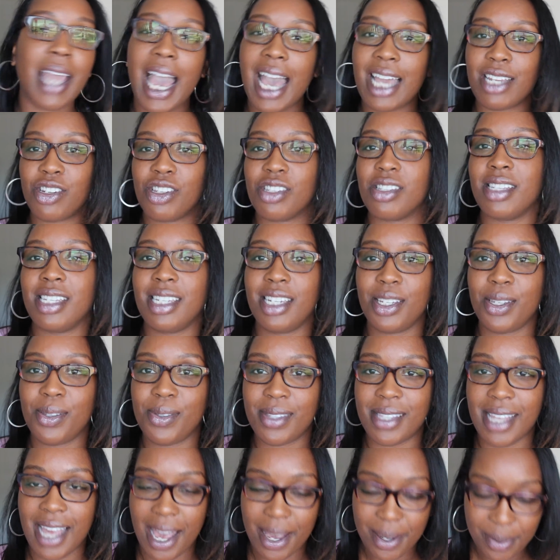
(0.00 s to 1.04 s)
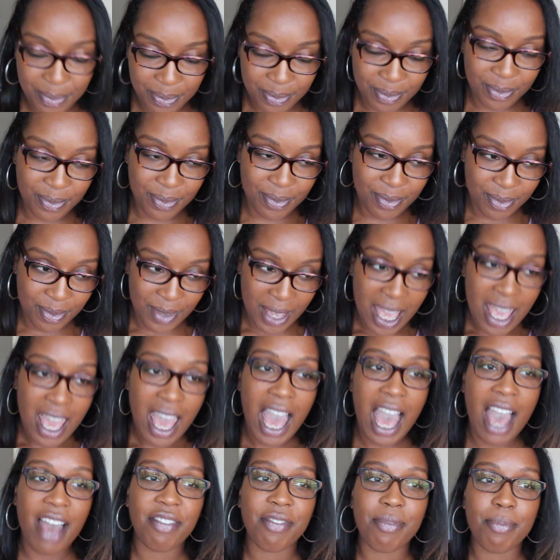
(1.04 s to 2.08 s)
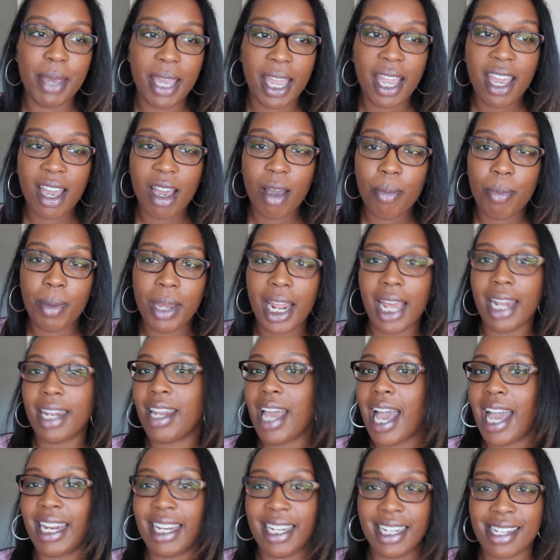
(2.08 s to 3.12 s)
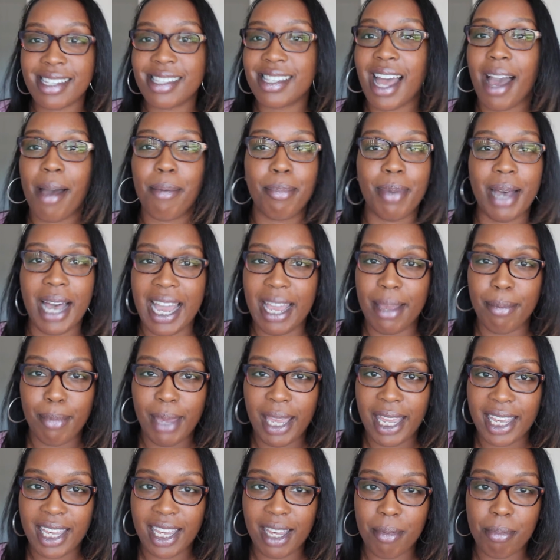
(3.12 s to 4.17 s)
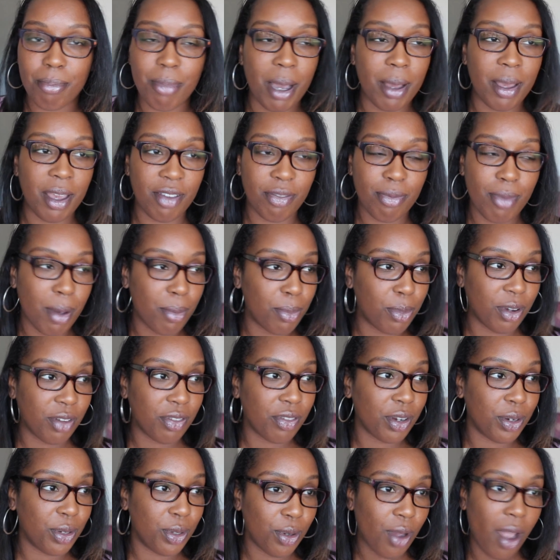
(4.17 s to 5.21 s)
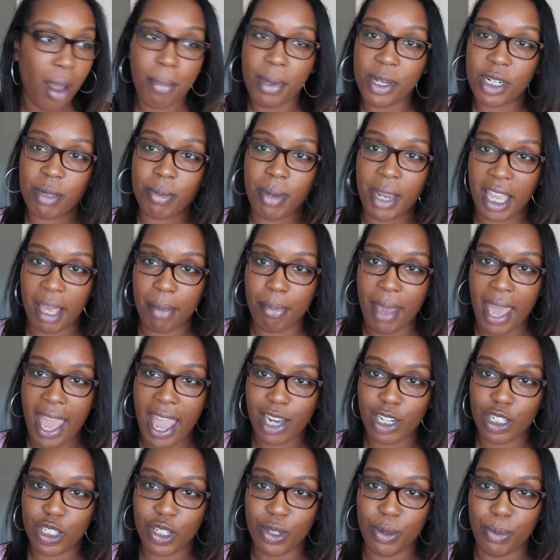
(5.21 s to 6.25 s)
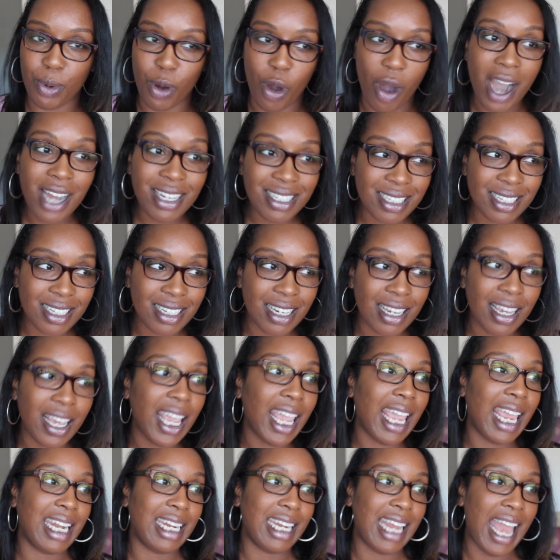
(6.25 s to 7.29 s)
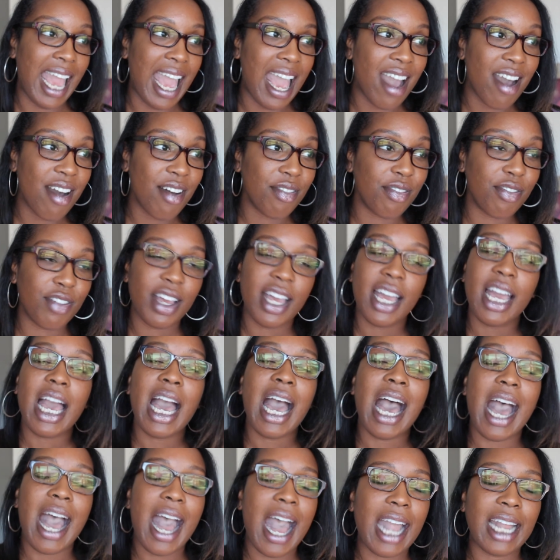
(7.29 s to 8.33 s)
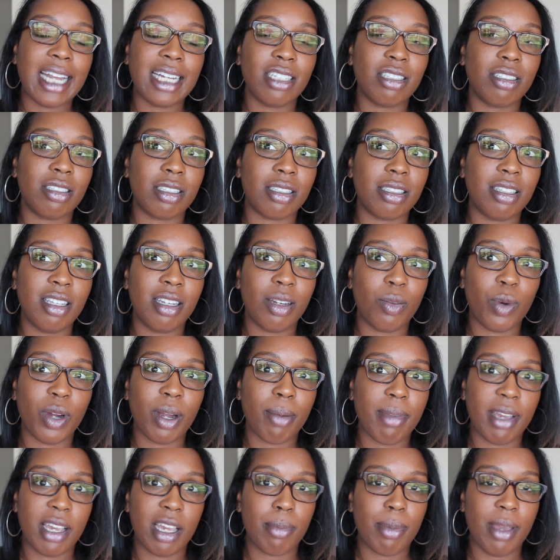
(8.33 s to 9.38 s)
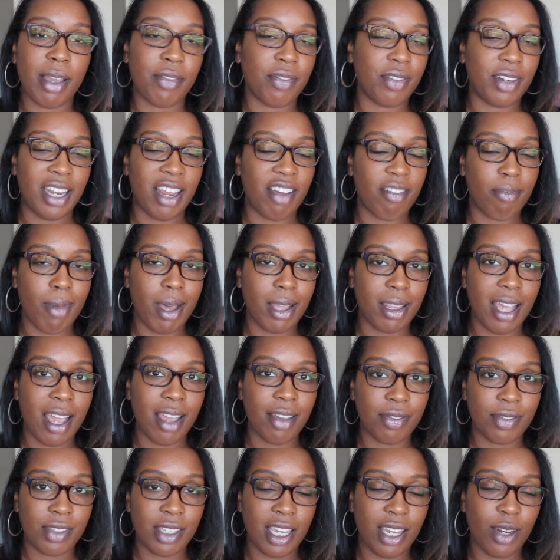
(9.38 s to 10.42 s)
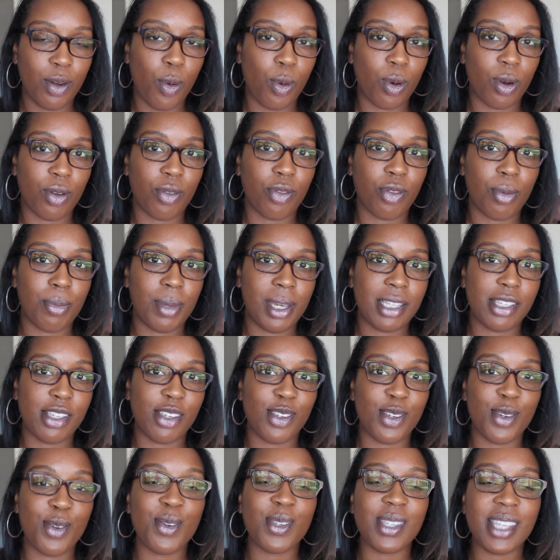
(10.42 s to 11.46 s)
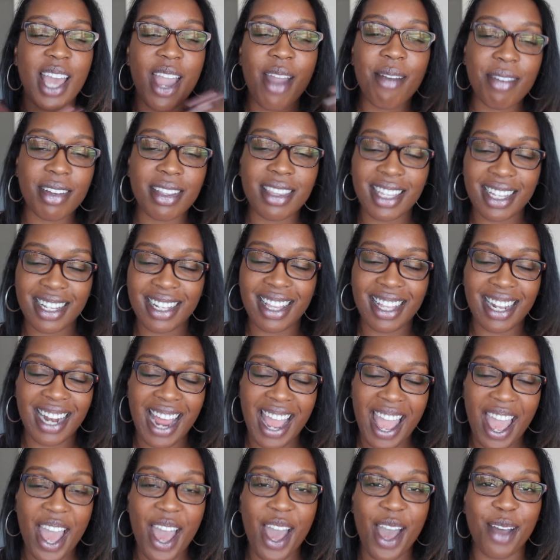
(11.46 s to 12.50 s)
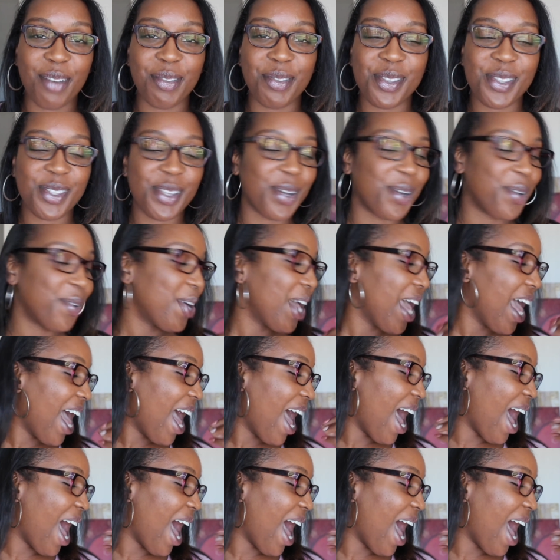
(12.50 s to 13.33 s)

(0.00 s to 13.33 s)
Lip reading: I just need to use that. I have makeup and I need to stop buying makeup. If my boyfriend knew how much makeup I actually bought and have, I just need to wear makeup every day of my life in order for me to use everything that I have. So